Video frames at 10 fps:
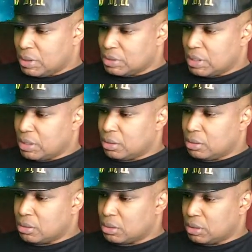take a
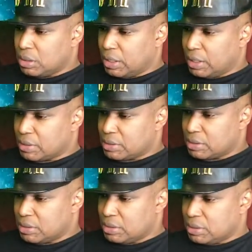look at
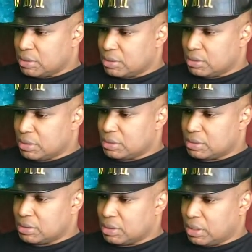
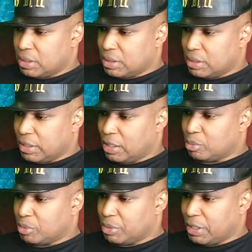this
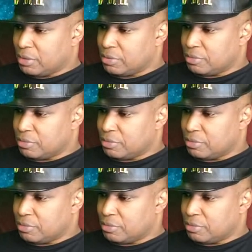album, man,